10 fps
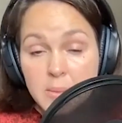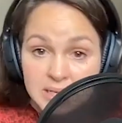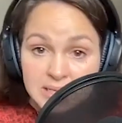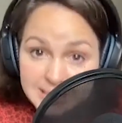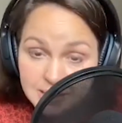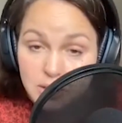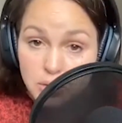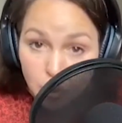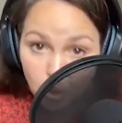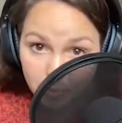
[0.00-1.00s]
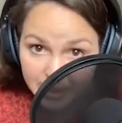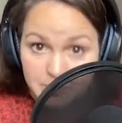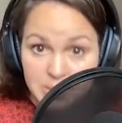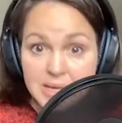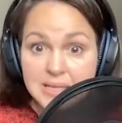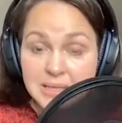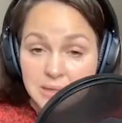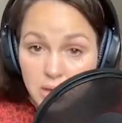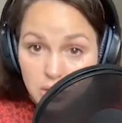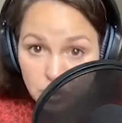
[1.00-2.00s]
but until your baby is
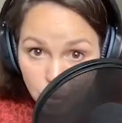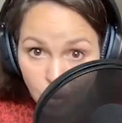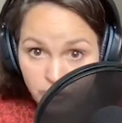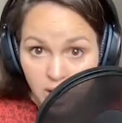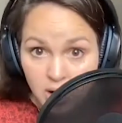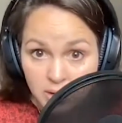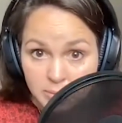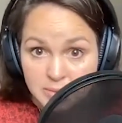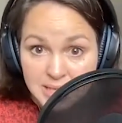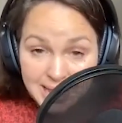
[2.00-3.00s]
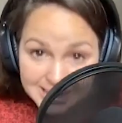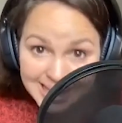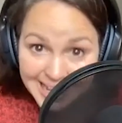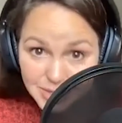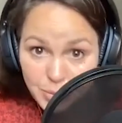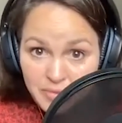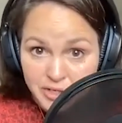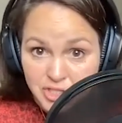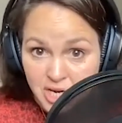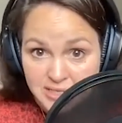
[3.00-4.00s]
in your arms, that's when the
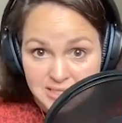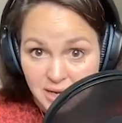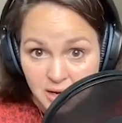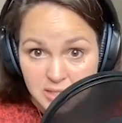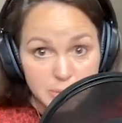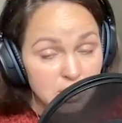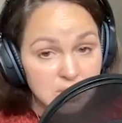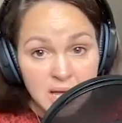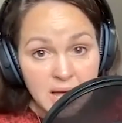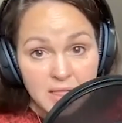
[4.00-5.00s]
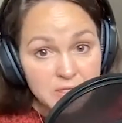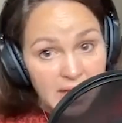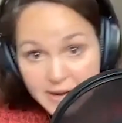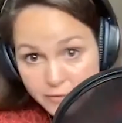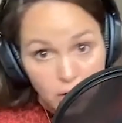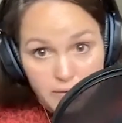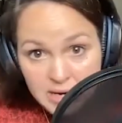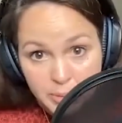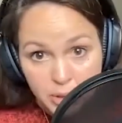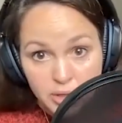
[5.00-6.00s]
journey starts, because they've not read a
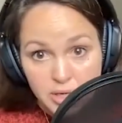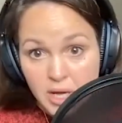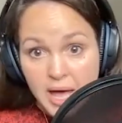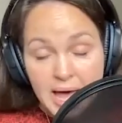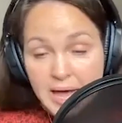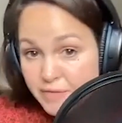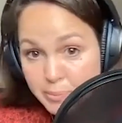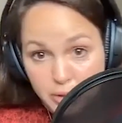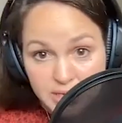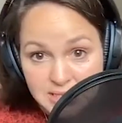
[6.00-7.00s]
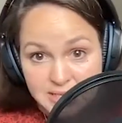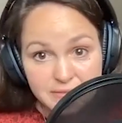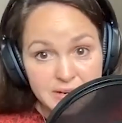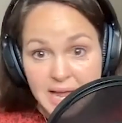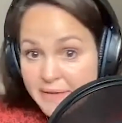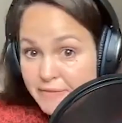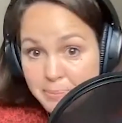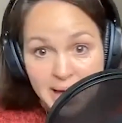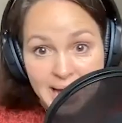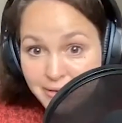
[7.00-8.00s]
book. Every book is different. Every
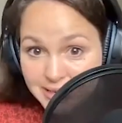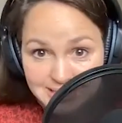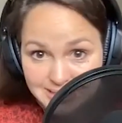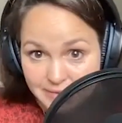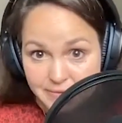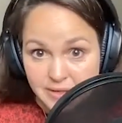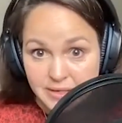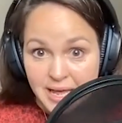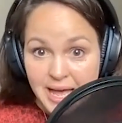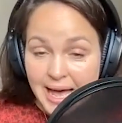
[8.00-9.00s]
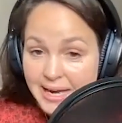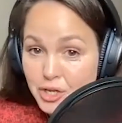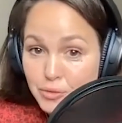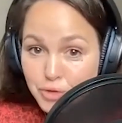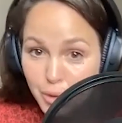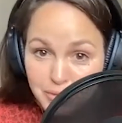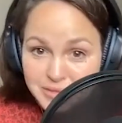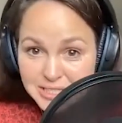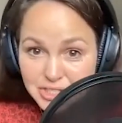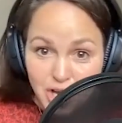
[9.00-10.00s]
parent is different. And you go on
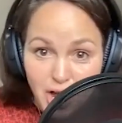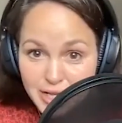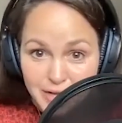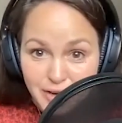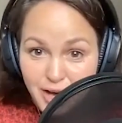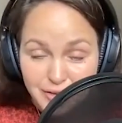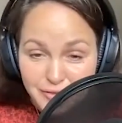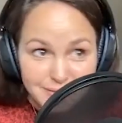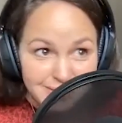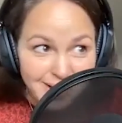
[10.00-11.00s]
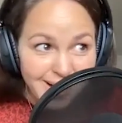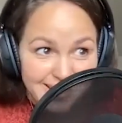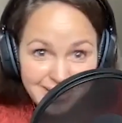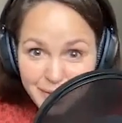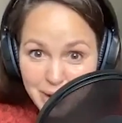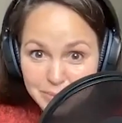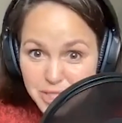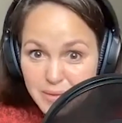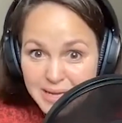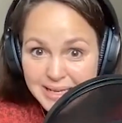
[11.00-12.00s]
this journey of kind of, I don't know what I'm
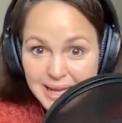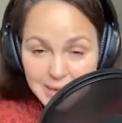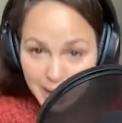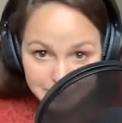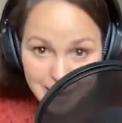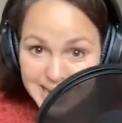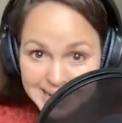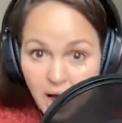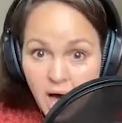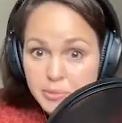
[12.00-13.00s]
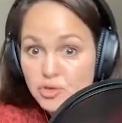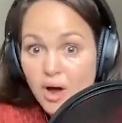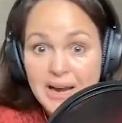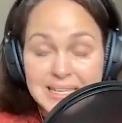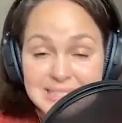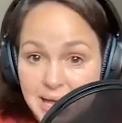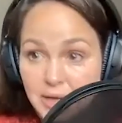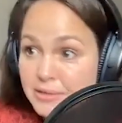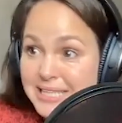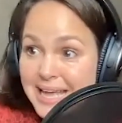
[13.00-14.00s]
doing, and making it up, trying
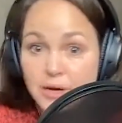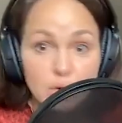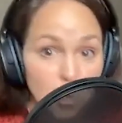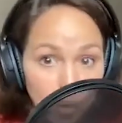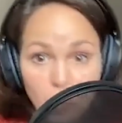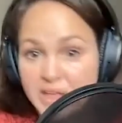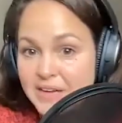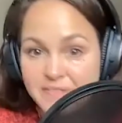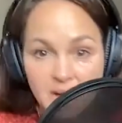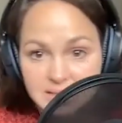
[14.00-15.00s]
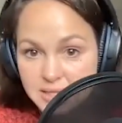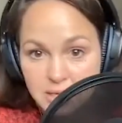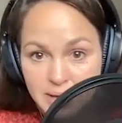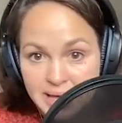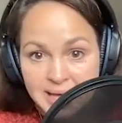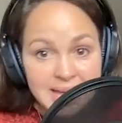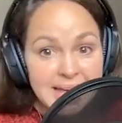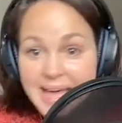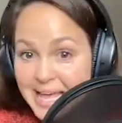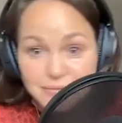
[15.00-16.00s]
to take on all the advice that you hear,
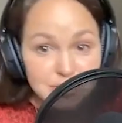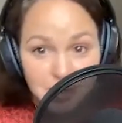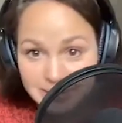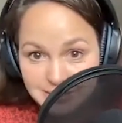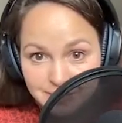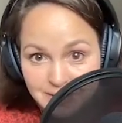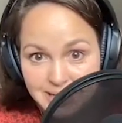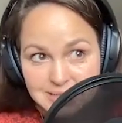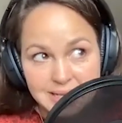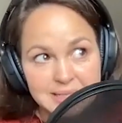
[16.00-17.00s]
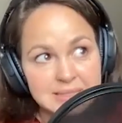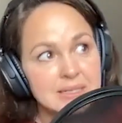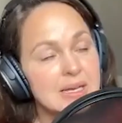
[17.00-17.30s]
even though it's conflicting.